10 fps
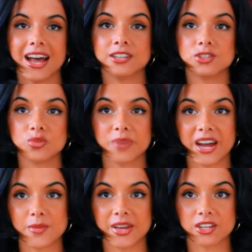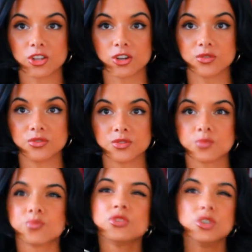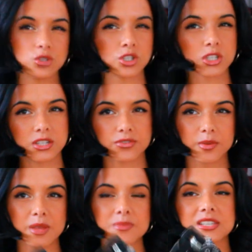I do buy my clothes usually from them.